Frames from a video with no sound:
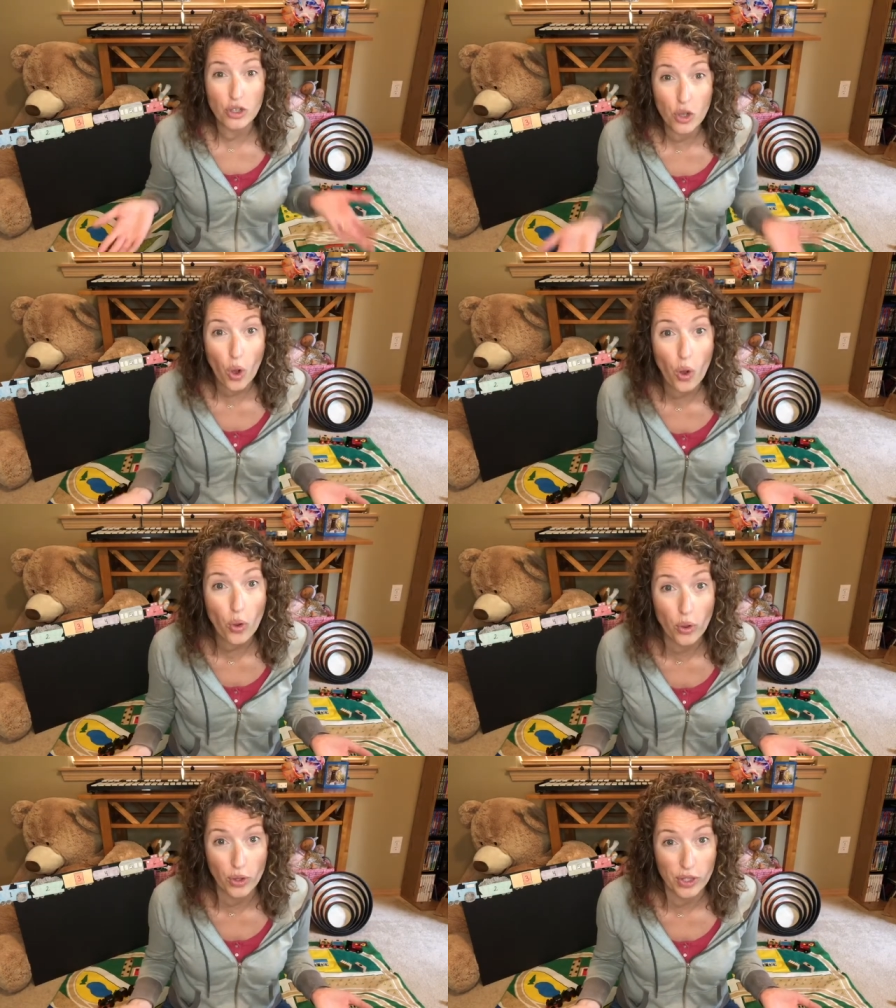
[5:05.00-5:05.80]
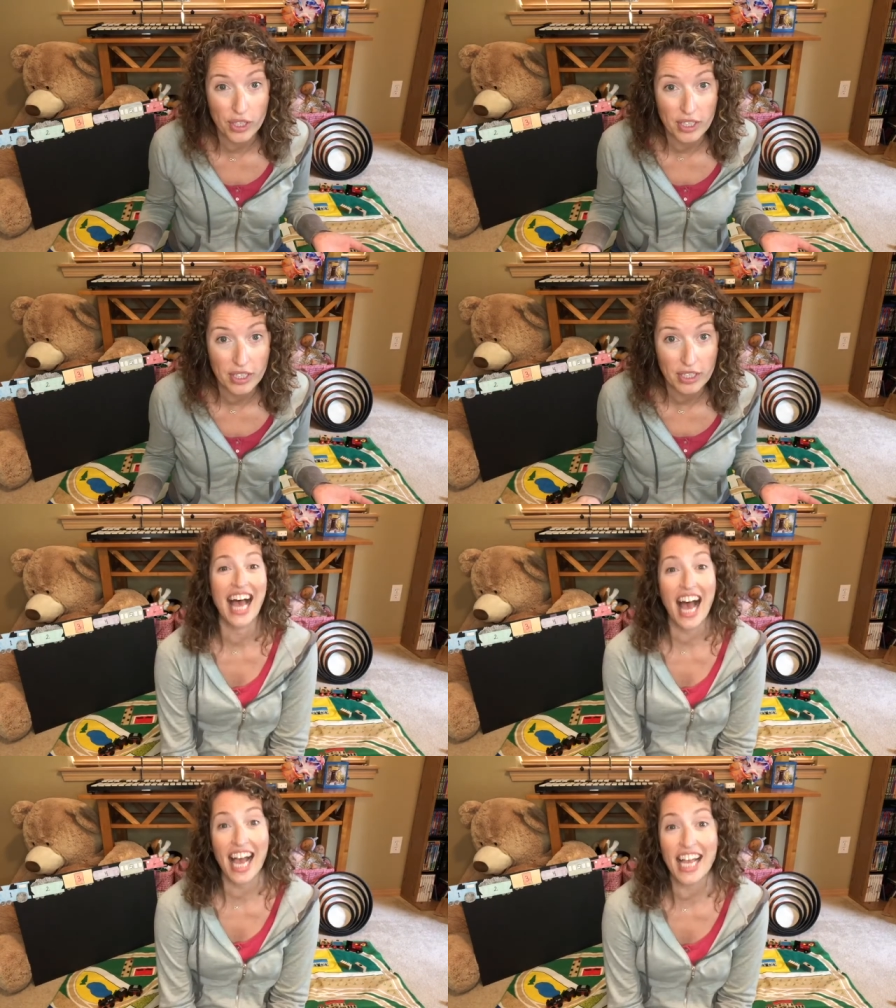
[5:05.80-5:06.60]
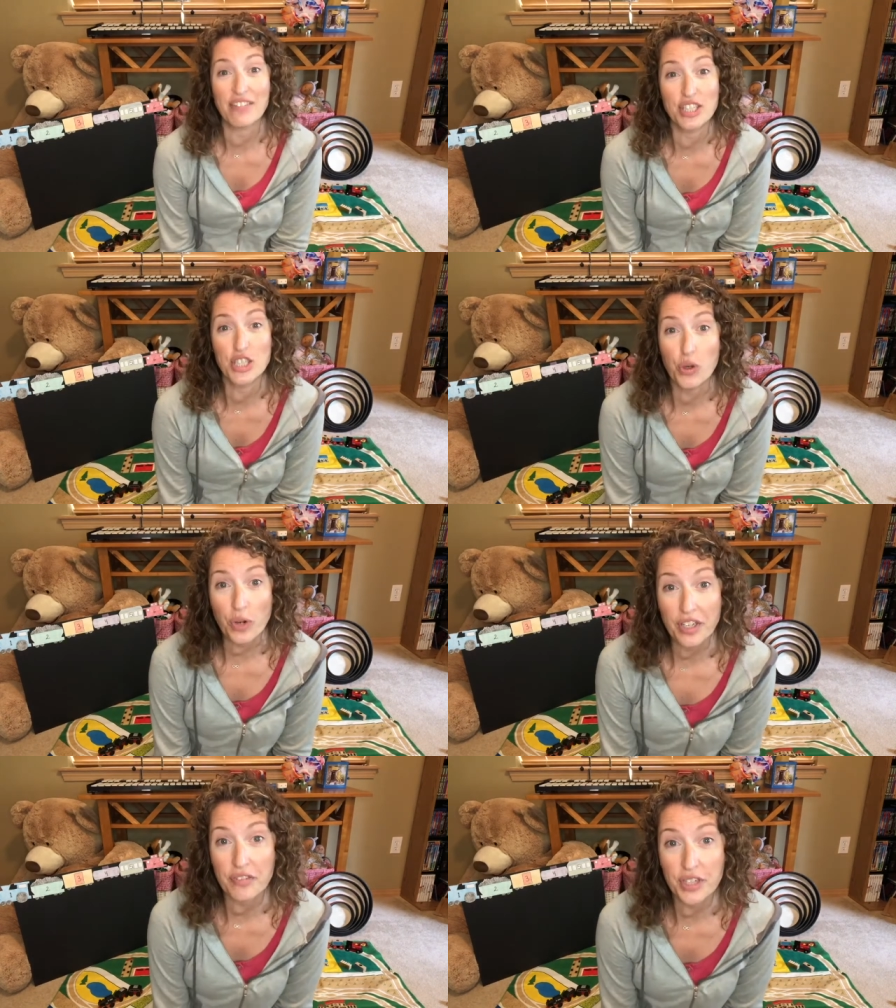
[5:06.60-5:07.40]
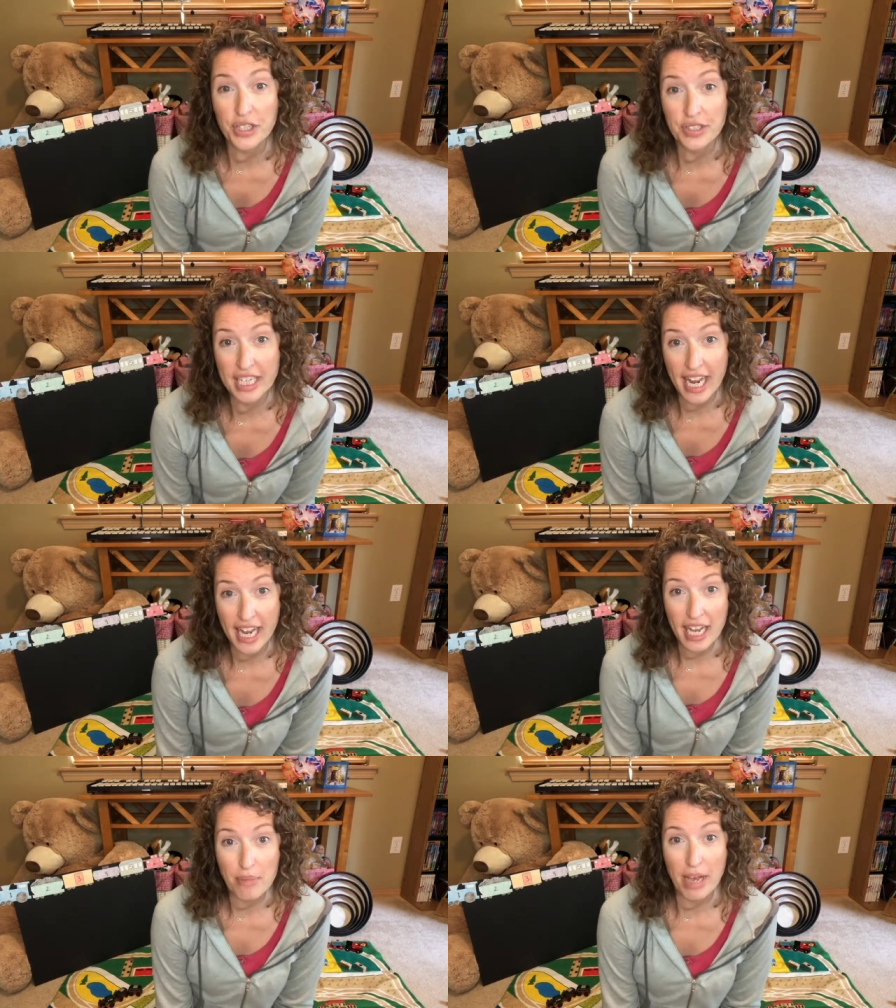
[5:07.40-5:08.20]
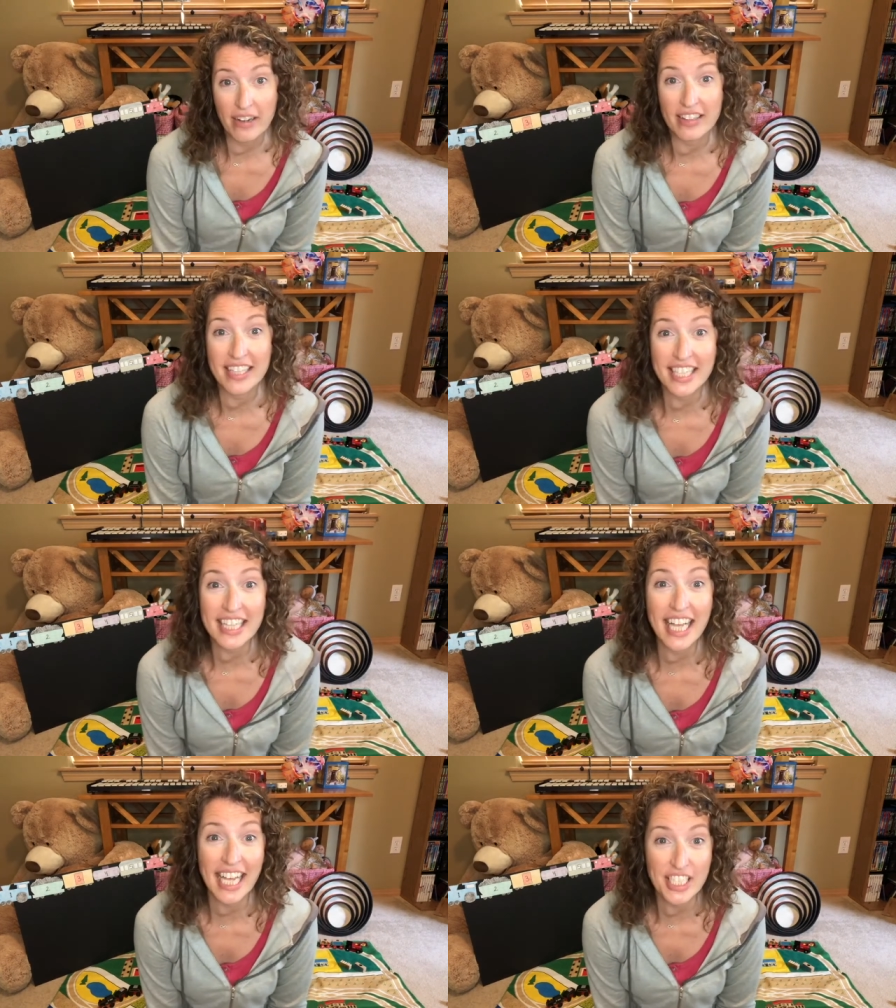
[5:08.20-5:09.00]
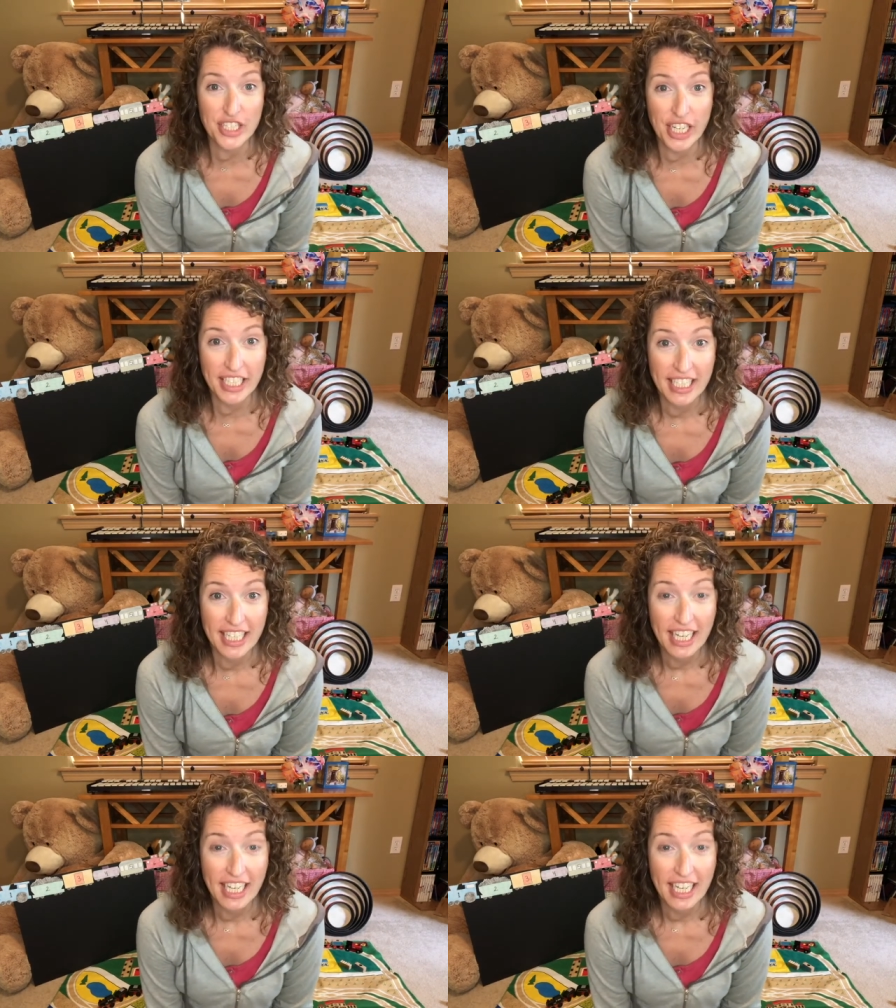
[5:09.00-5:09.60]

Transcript: coal. I have a story for you today about a little engine,